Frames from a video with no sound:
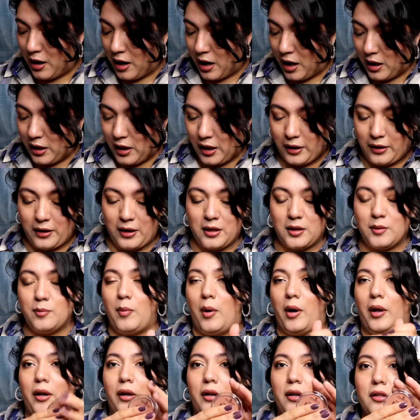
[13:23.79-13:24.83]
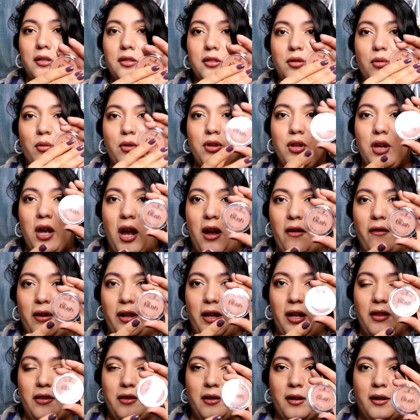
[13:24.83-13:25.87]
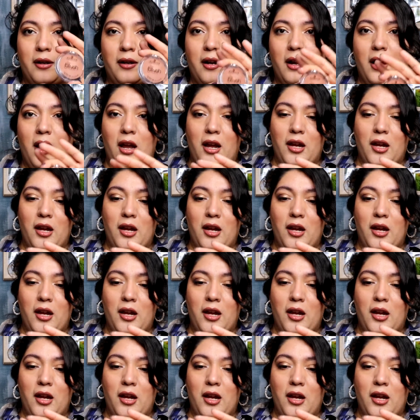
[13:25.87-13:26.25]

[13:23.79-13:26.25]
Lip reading: I like this better. So when you have it in there,